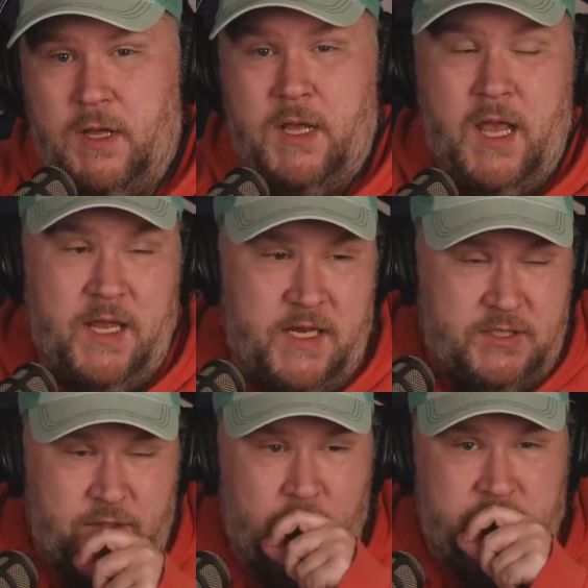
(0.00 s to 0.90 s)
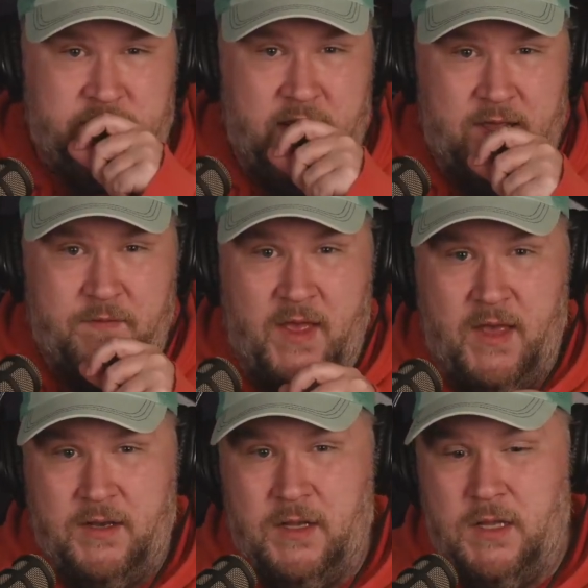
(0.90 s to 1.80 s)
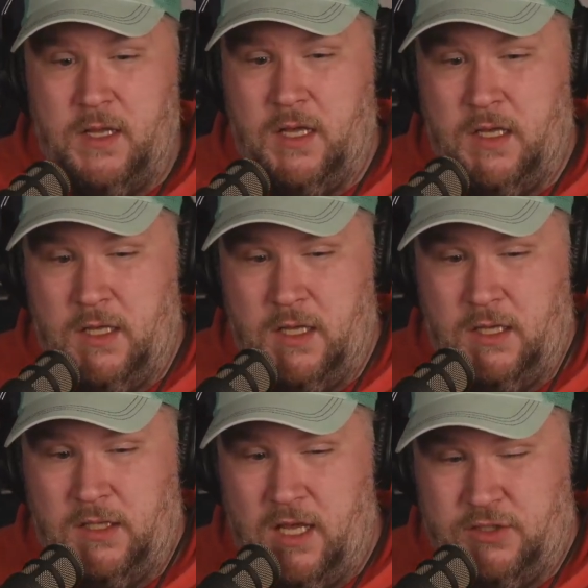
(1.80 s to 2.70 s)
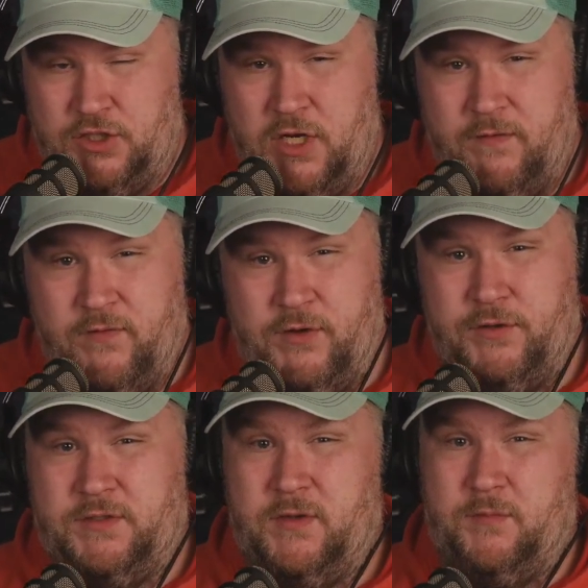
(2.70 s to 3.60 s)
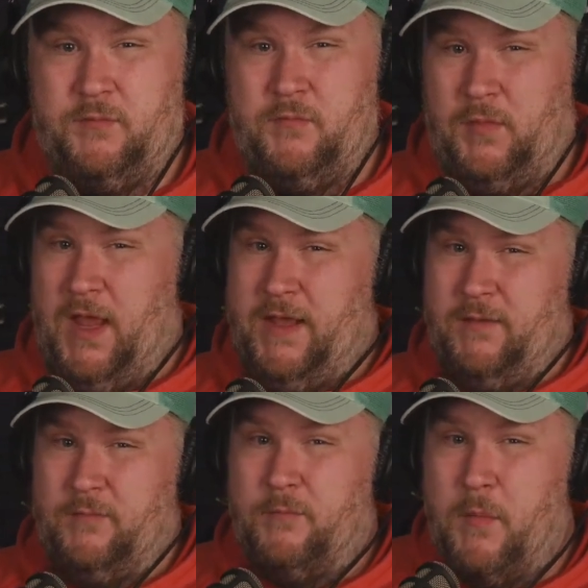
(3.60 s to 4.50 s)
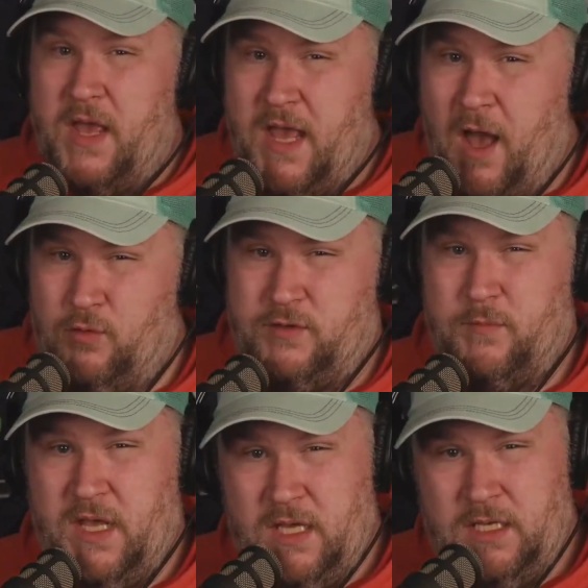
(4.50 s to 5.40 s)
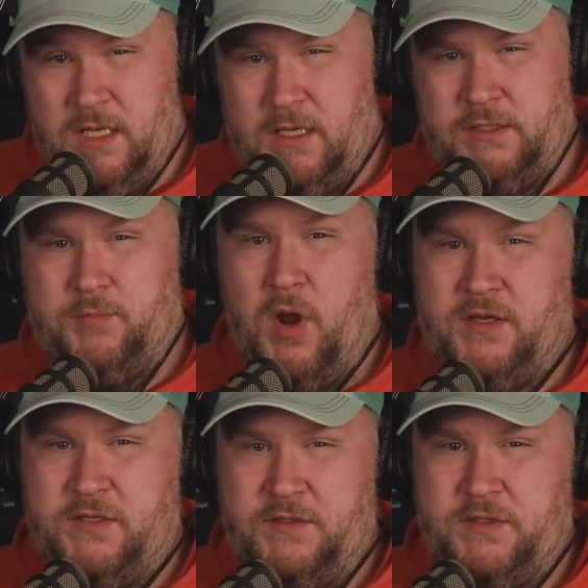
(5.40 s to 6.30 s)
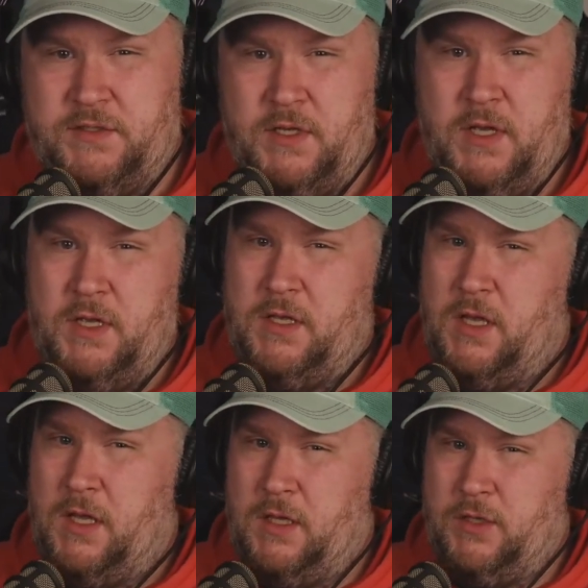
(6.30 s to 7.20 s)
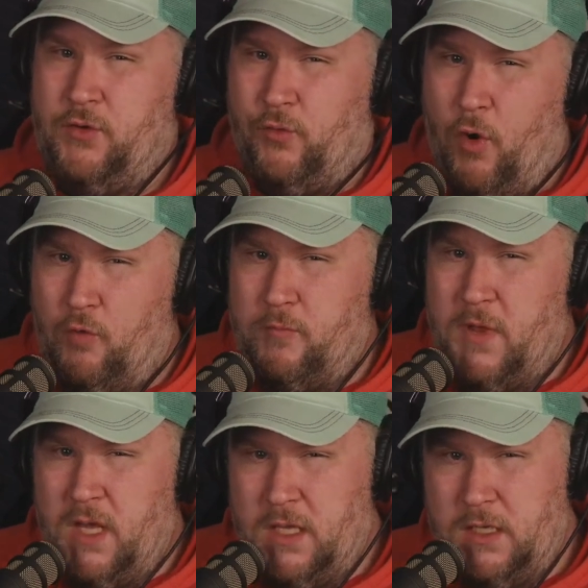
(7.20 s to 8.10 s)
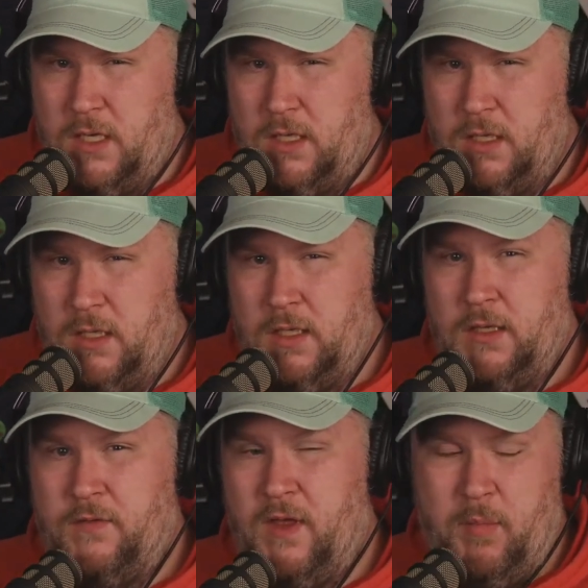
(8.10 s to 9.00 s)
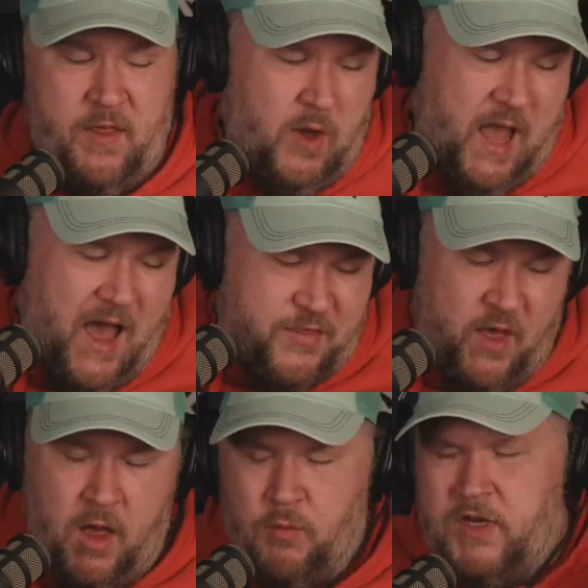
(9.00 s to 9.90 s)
and he started saying that uh, Elijah Schaffer used to like make out with men in his presence, uh, grope men, that by the way, I thought when he